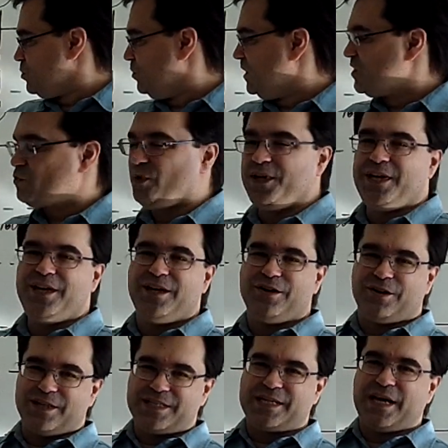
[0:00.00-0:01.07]
So this one
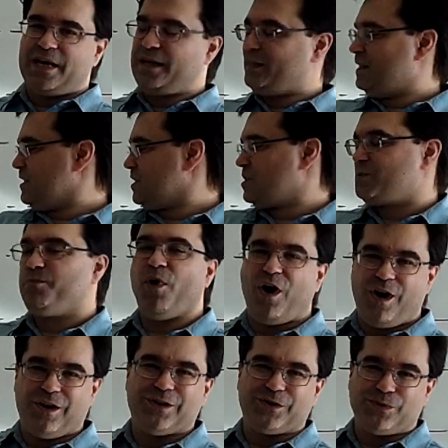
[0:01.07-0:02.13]
here is kind of the
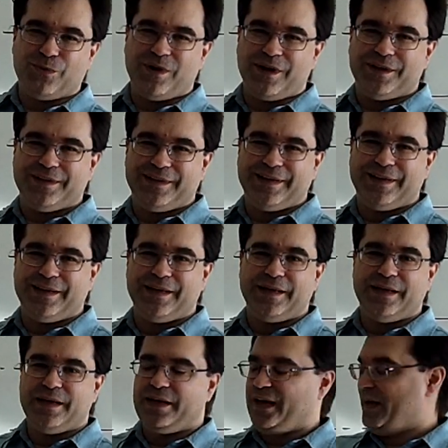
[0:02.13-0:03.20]
smaller one,
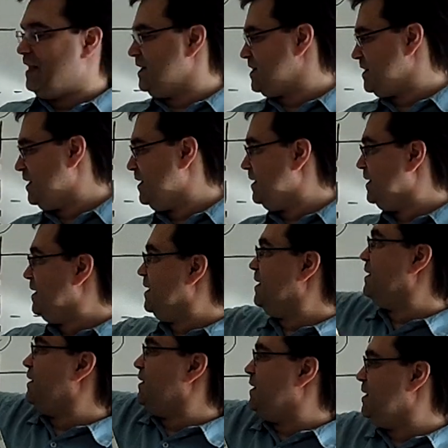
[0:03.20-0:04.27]
and it's in
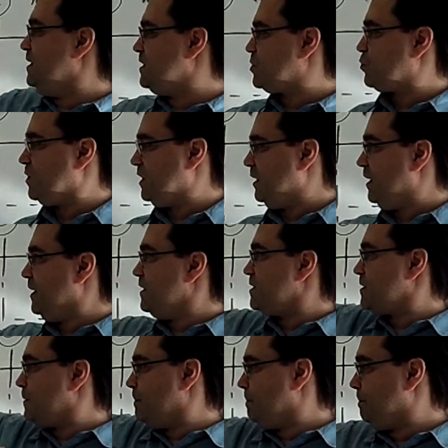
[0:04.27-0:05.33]
these grid
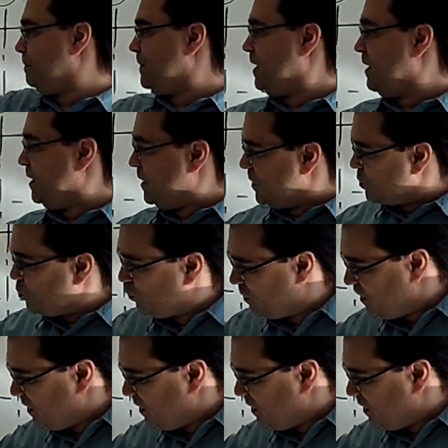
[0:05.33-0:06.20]
lines. So